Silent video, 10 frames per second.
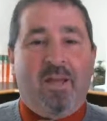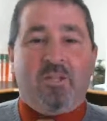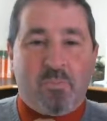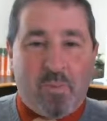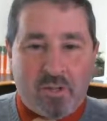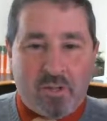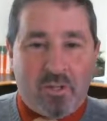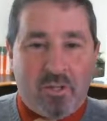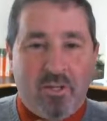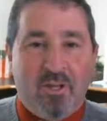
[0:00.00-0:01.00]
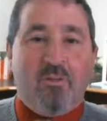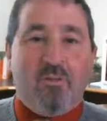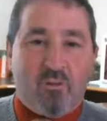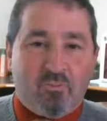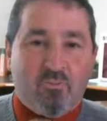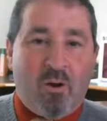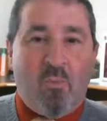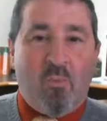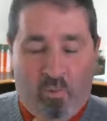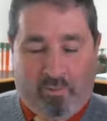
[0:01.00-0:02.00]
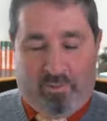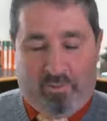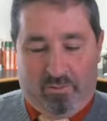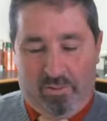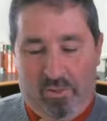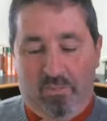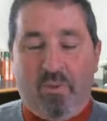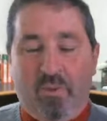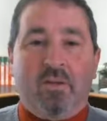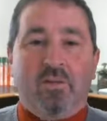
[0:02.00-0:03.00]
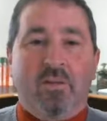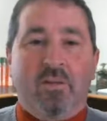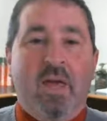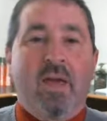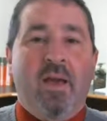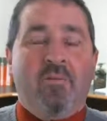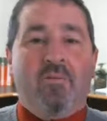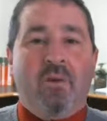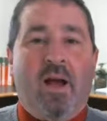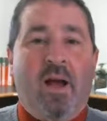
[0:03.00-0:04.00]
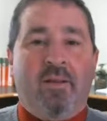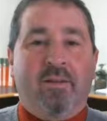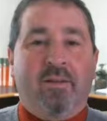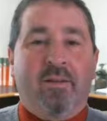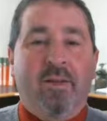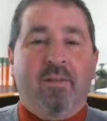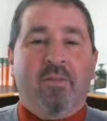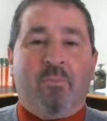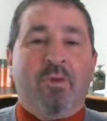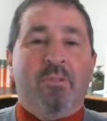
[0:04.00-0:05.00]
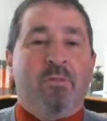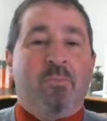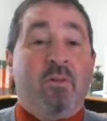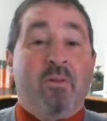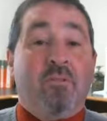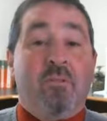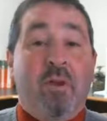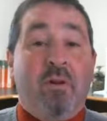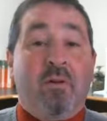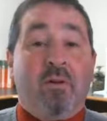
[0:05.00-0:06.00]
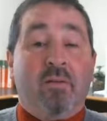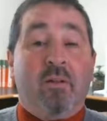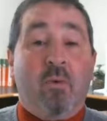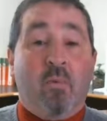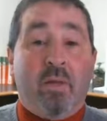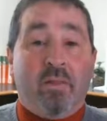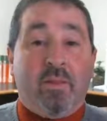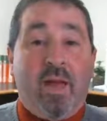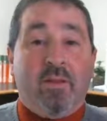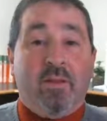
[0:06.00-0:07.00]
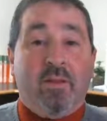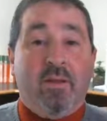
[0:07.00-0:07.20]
especially the drug warriors, because they have forgotten the principle of America that we let